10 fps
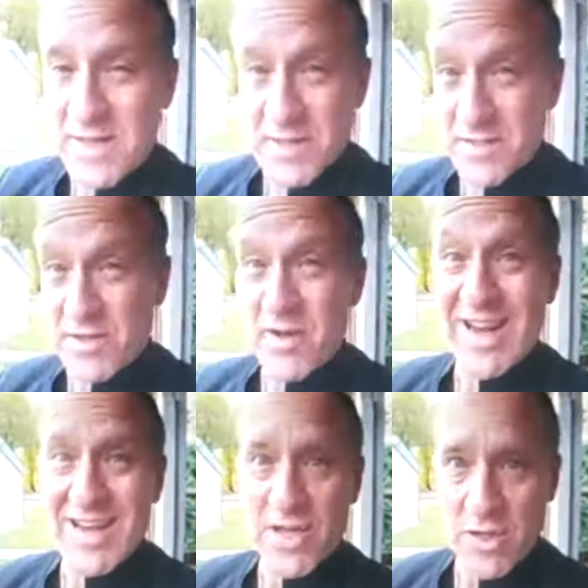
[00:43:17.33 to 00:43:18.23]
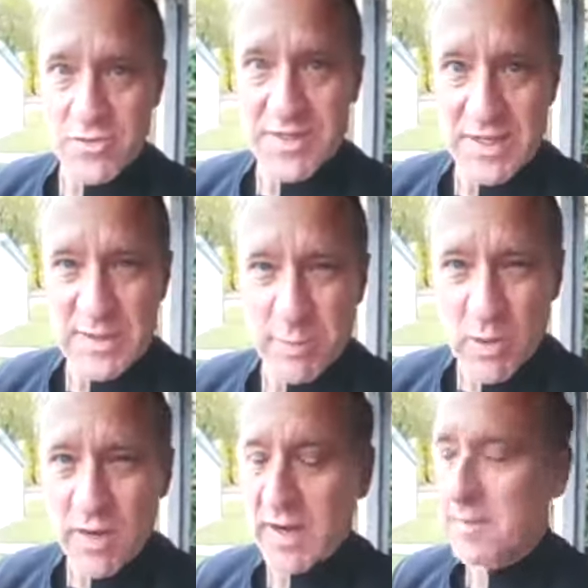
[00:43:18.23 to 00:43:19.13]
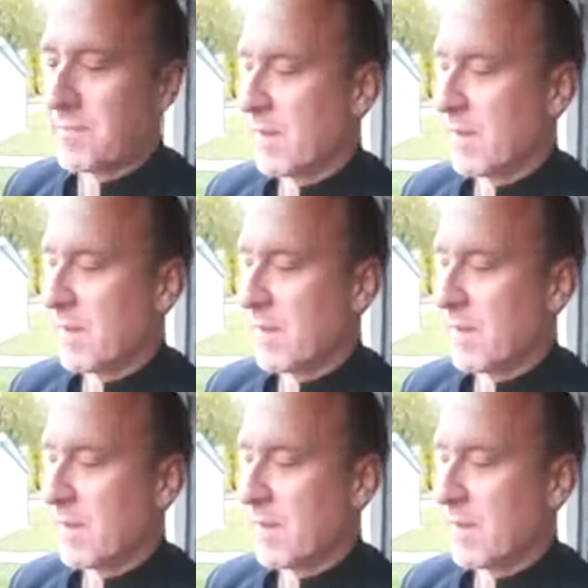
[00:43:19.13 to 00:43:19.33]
discussions are any use in exploring.